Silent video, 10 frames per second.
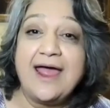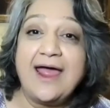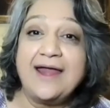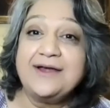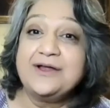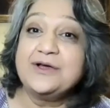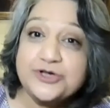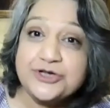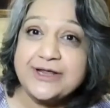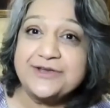and
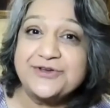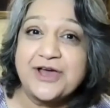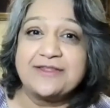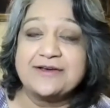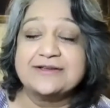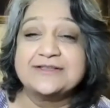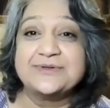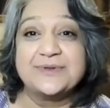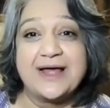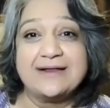cushion each other
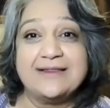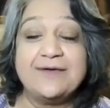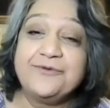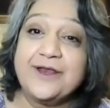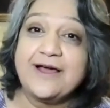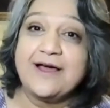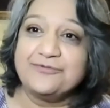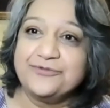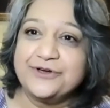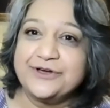so that they feel
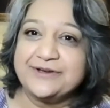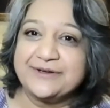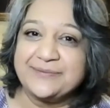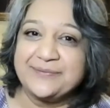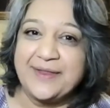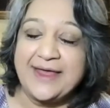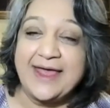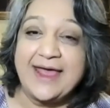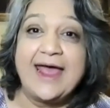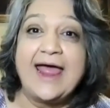comforted.
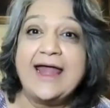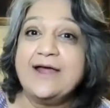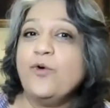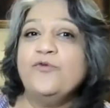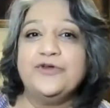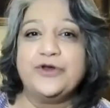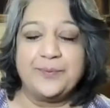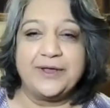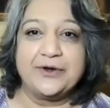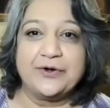And over a
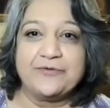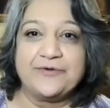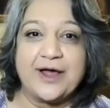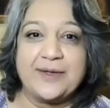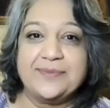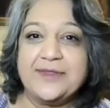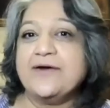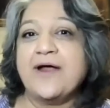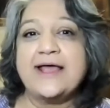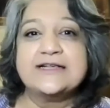period of time, they
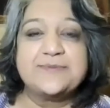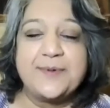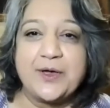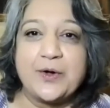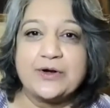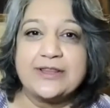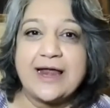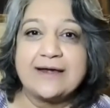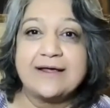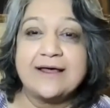rise beyond
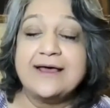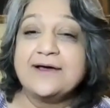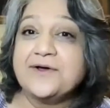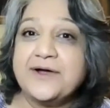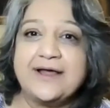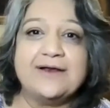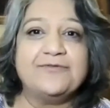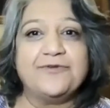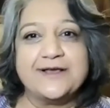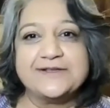that critical
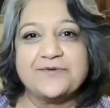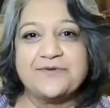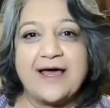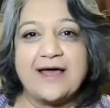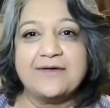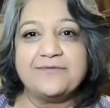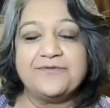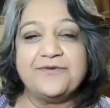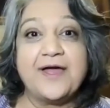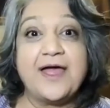phase of life
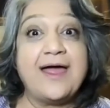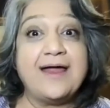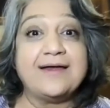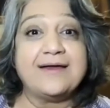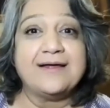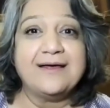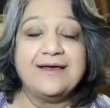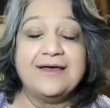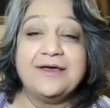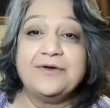and
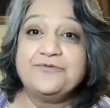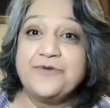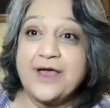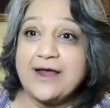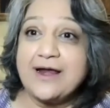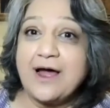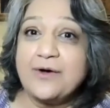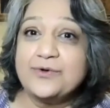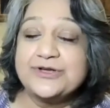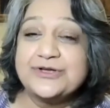figure
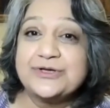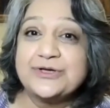out